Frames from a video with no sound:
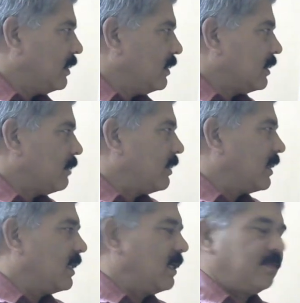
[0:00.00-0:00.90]

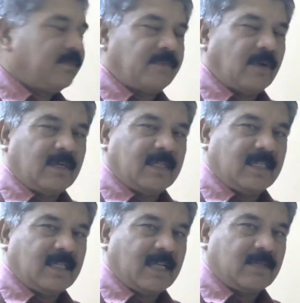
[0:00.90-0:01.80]
Similarly, if fault is
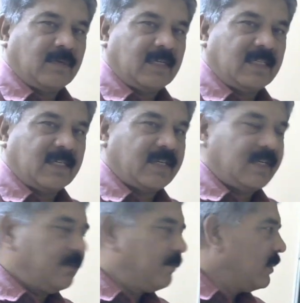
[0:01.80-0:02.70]
in last 20
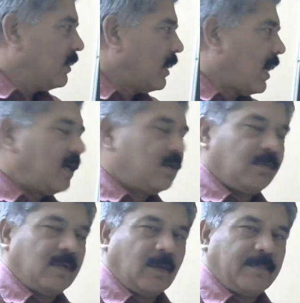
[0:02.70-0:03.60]
section, R2
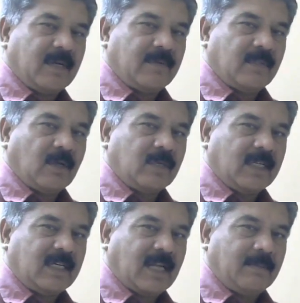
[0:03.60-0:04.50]
will operate without
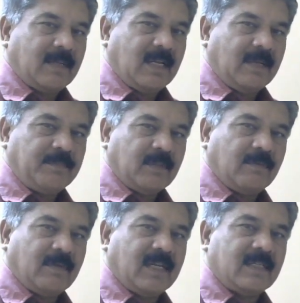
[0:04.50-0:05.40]
any time delay,
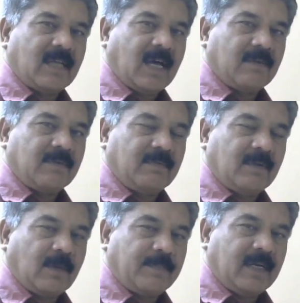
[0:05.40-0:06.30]
whereas R1 will
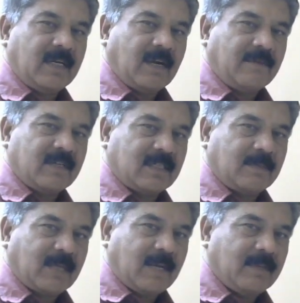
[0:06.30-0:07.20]
operate after
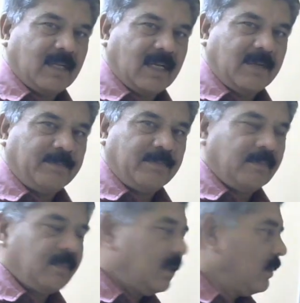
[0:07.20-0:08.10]
some time delay.
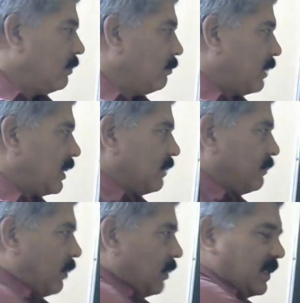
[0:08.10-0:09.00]
But if
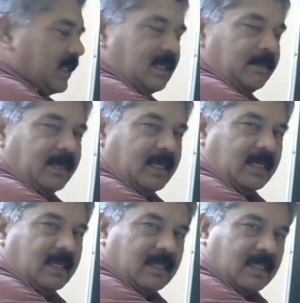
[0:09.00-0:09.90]
fault is in mid
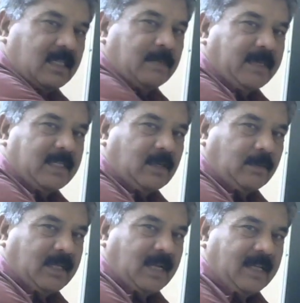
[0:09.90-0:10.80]
60%
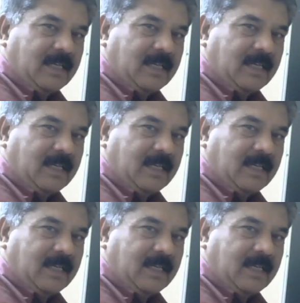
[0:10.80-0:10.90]
of the line,